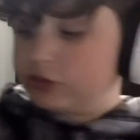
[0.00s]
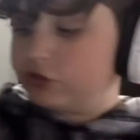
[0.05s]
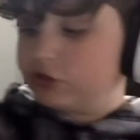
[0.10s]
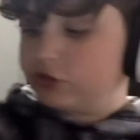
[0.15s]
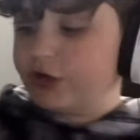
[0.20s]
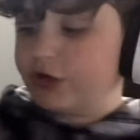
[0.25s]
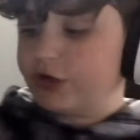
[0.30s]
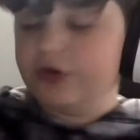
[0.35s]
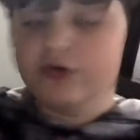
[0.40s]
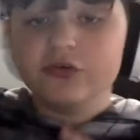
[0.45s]

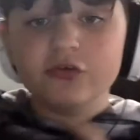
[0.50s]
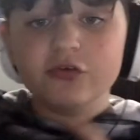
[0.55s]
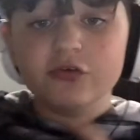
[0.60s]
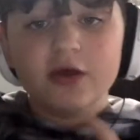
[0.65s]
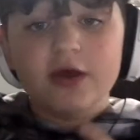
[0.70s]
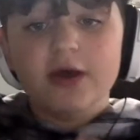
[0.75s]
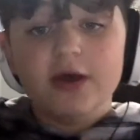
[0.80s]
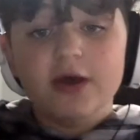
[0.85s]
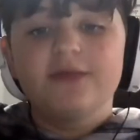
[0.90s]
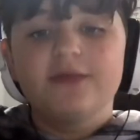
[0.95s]
triggers.
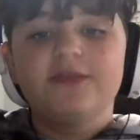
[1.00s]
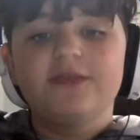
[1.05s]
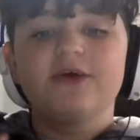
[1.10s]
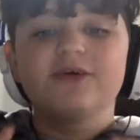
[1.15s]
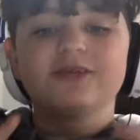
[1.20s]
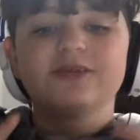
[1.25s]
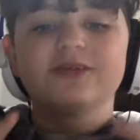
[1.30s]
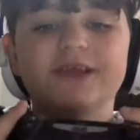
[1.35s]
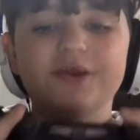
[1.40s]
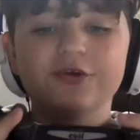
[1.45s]

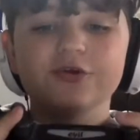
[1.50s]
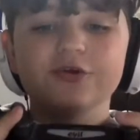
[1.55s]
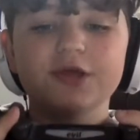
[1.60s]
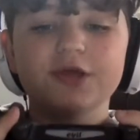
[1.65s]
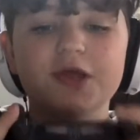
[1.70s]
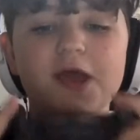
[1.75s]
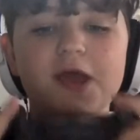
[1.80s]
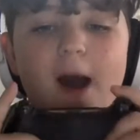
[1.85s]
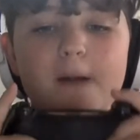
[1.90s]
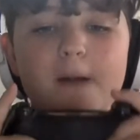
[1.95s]
They're
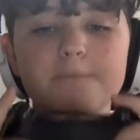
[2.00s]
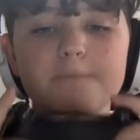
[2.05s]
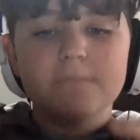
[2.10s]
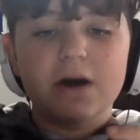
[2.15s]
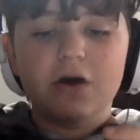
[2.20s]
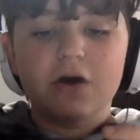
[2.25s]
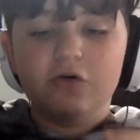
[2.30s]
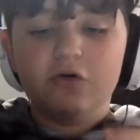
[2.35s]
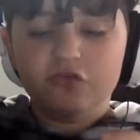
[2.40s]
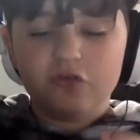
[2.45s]
literally a
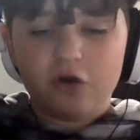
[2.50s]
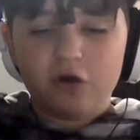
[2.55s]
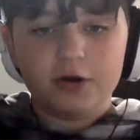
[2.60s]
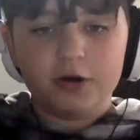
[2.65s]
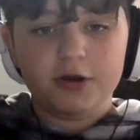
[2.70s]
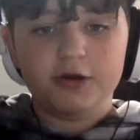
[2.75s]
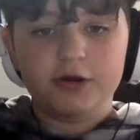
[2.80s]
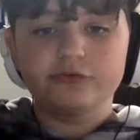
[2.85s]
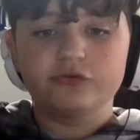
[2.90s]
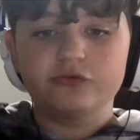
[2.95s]
mouse on a
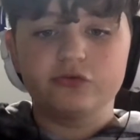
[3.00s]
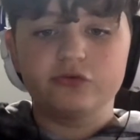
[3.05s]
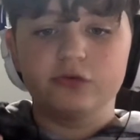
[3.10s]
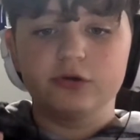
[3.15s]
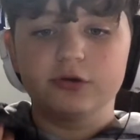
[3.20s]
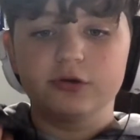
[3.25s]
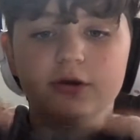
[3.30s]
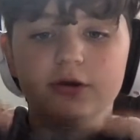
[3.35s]
controller.